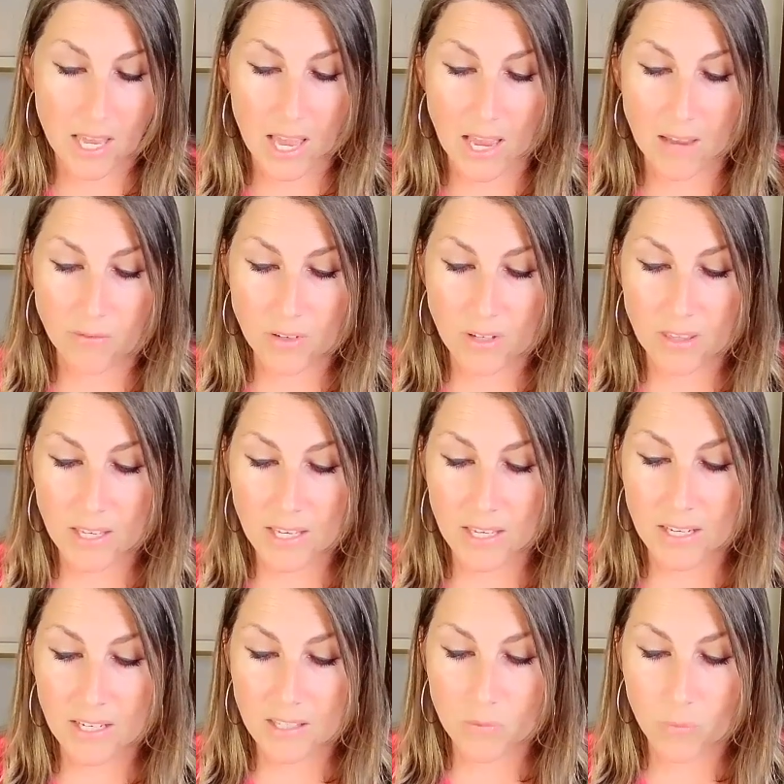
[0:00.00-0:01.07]
Everything
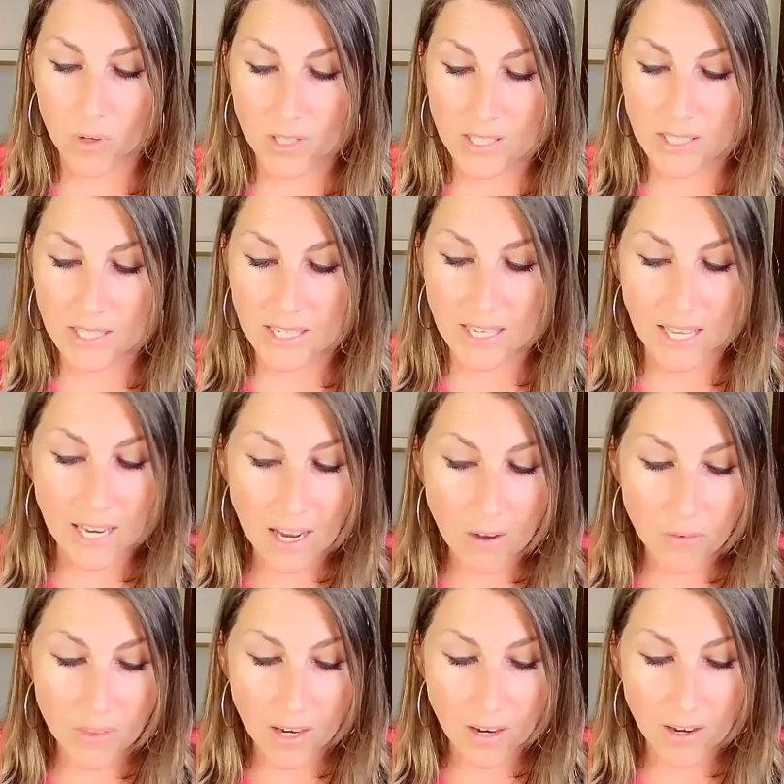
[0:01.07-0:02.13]
in us wants to get
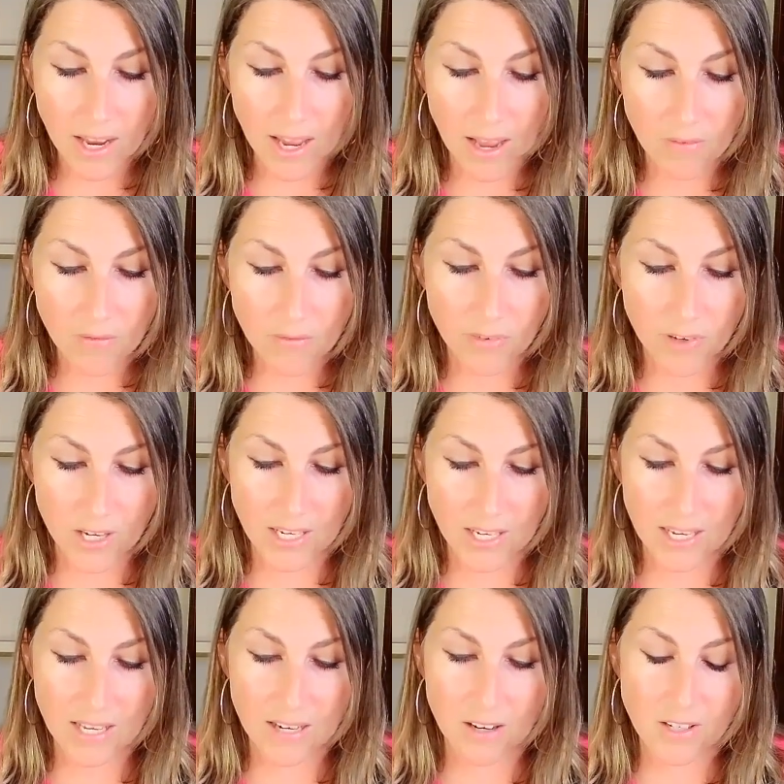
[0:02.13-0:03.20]
out there and have fun.
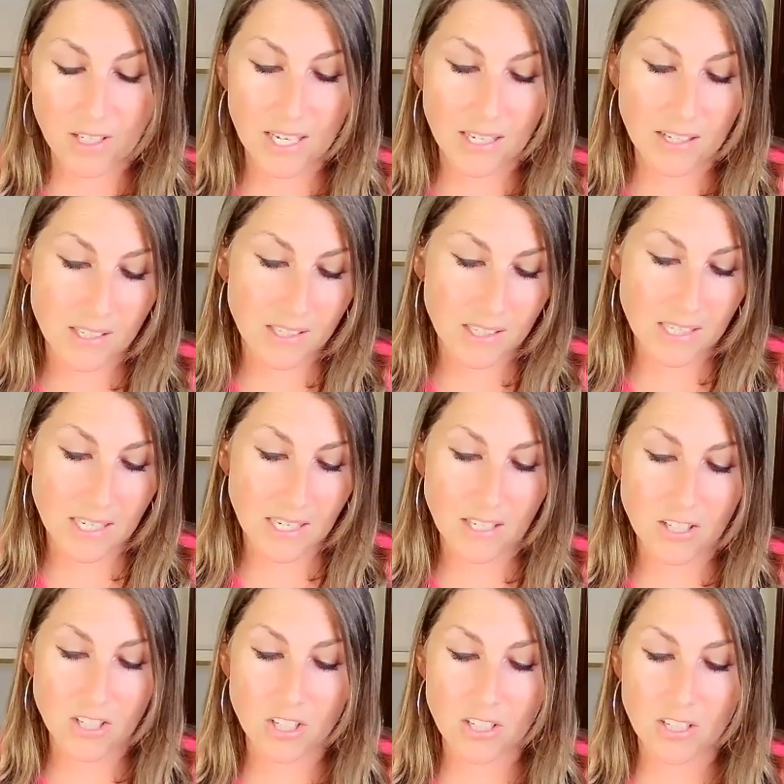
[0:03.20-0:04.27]
And our tendency
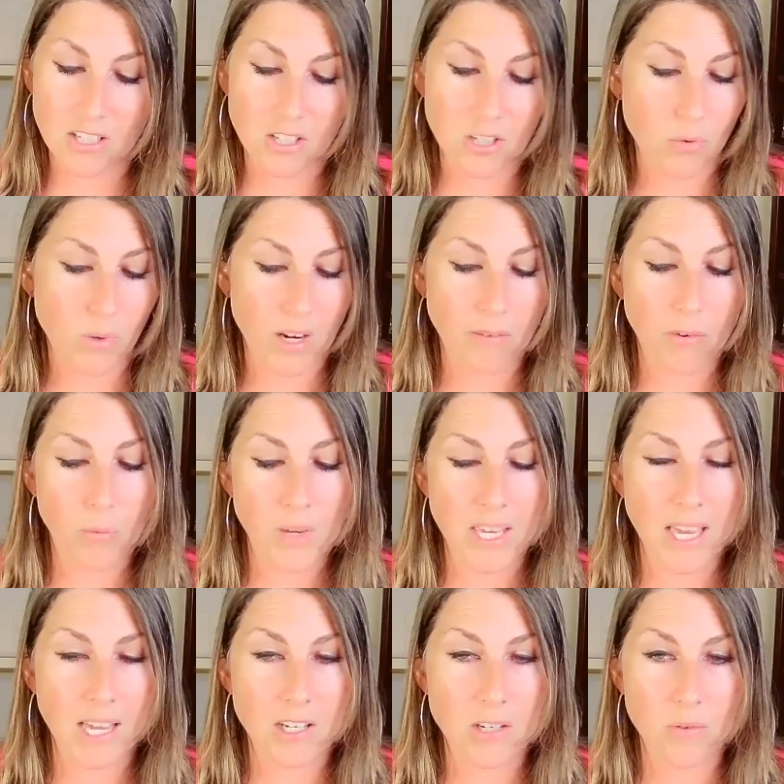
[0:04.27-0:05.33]
is just to do whatever we
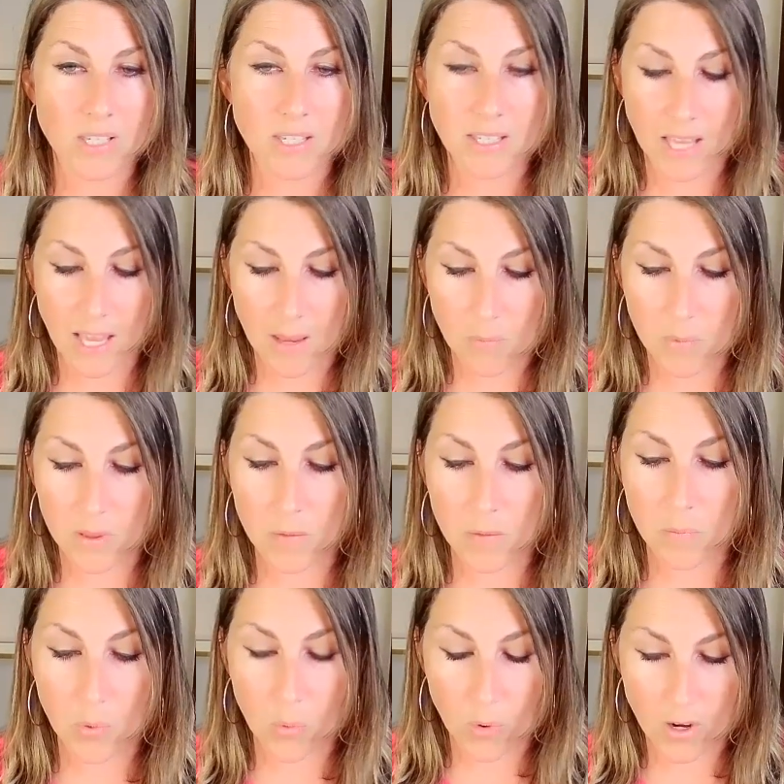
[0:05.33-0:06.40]
can to escape the
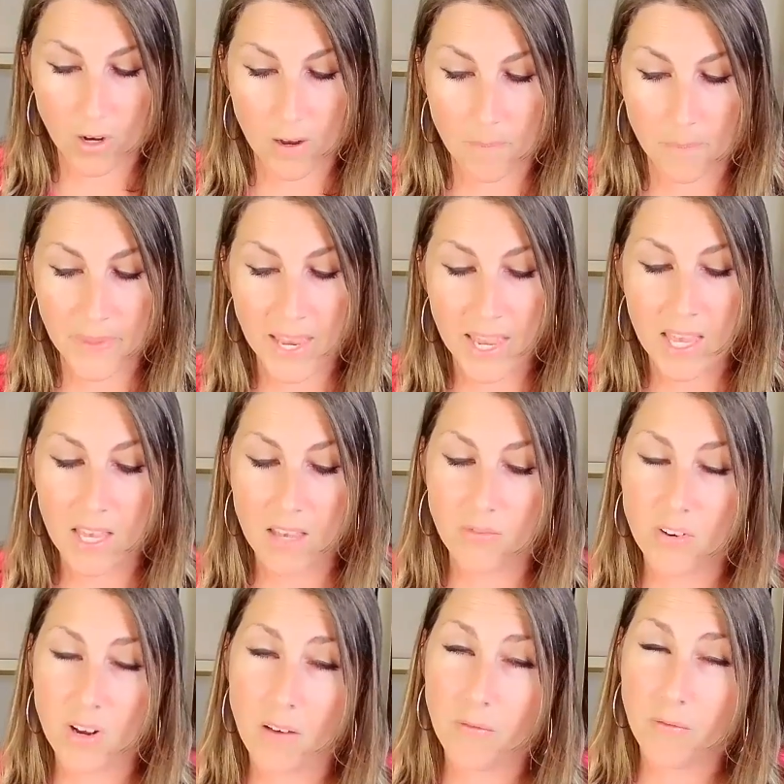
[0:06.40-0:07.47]
boredom,
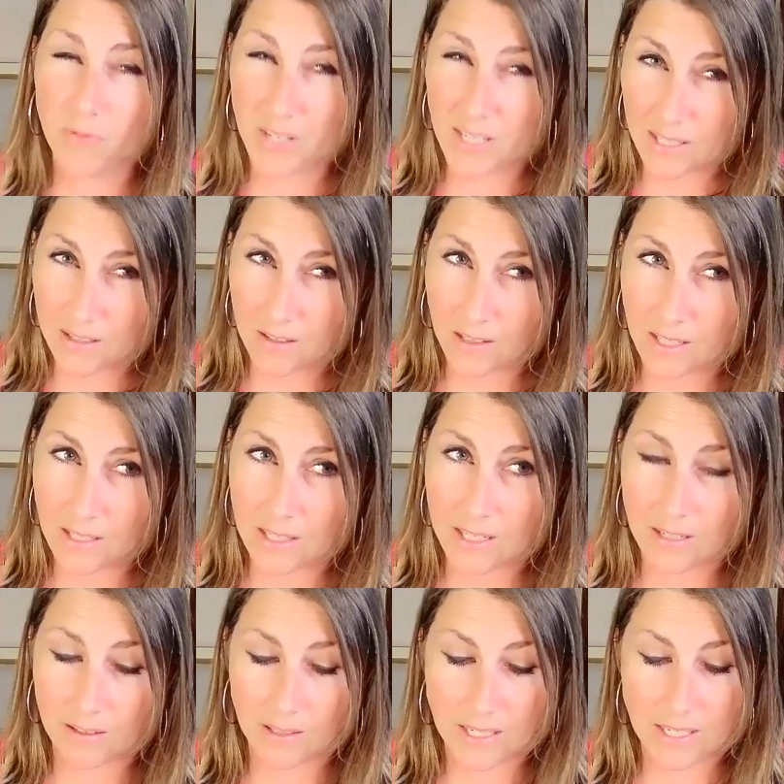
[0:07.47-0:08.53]
if not physically, then
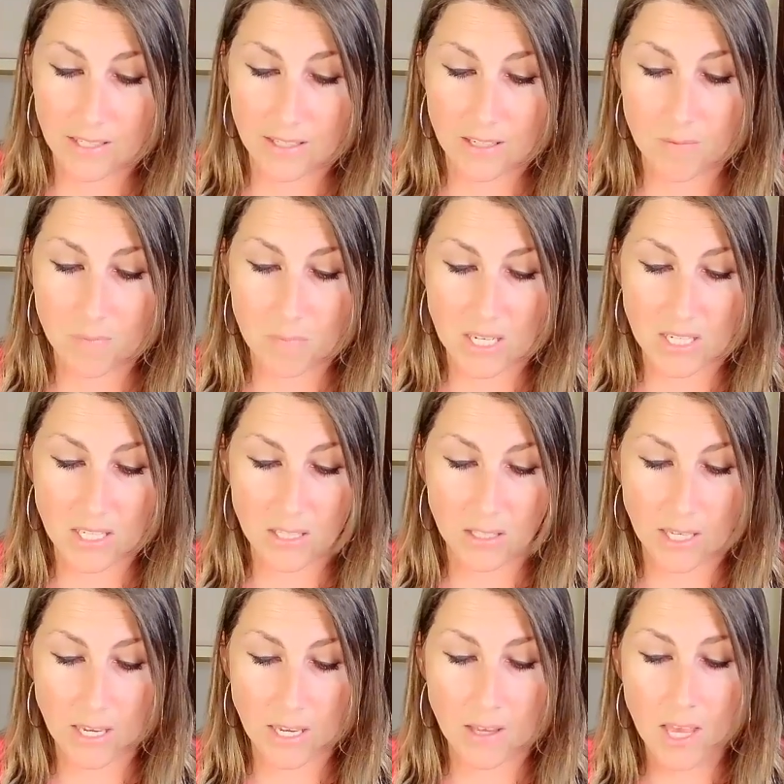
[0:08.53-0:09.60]
at least
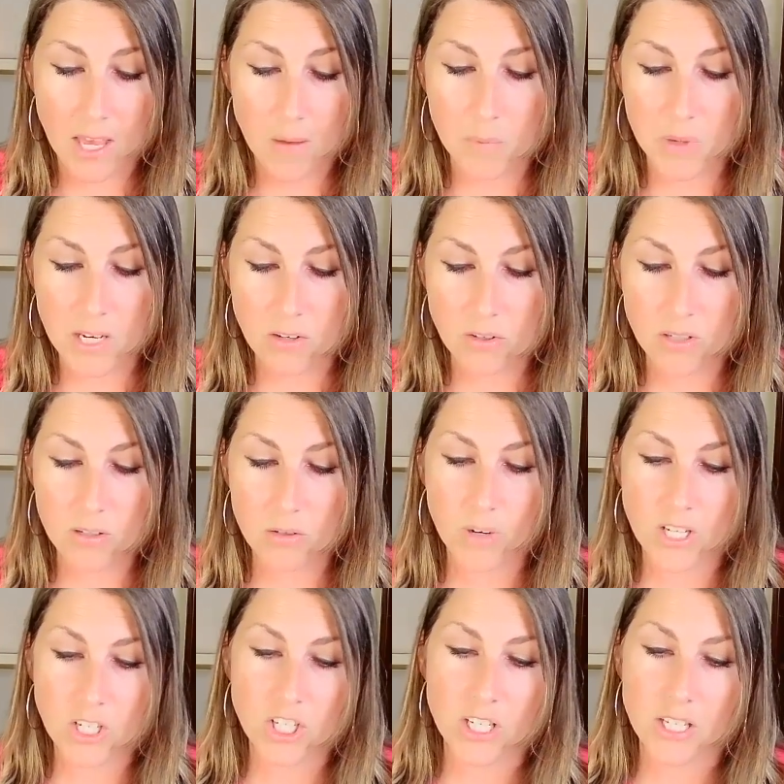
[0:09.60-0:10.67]
mentally. But here's a
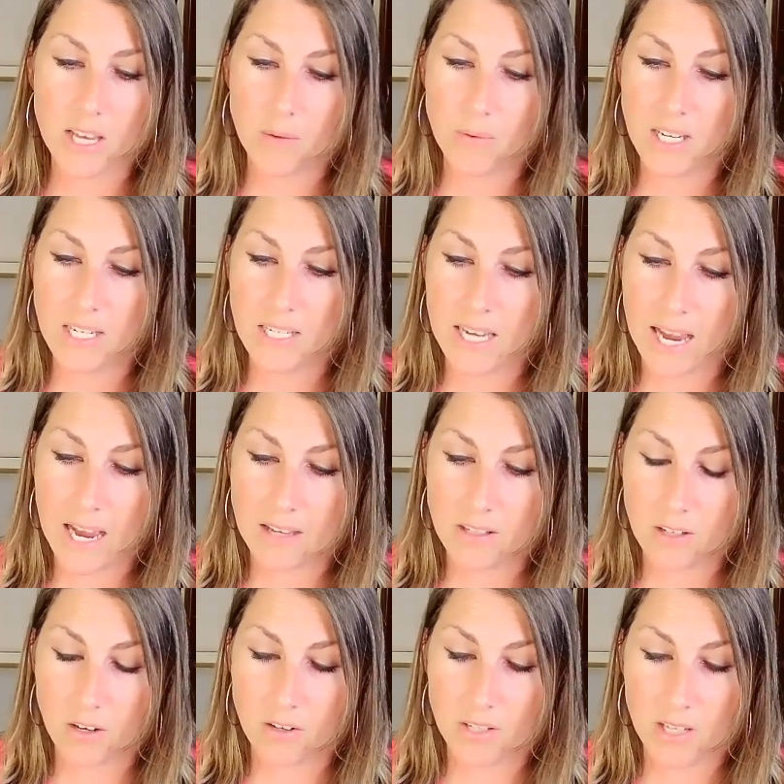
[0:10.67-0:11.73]
question that we need to
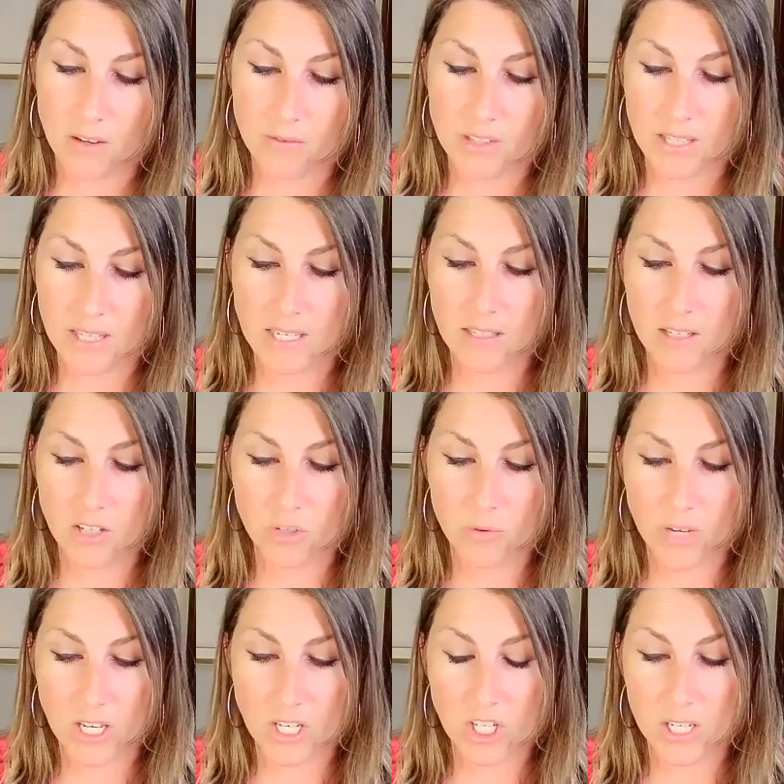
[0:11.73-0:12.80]
ask ourselves in these
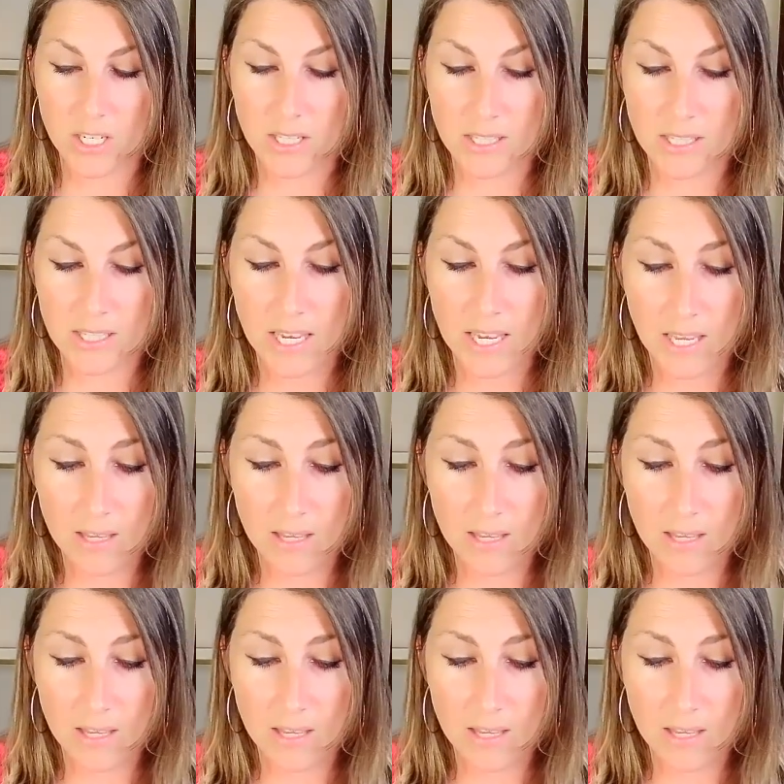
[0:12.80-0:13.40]
situations.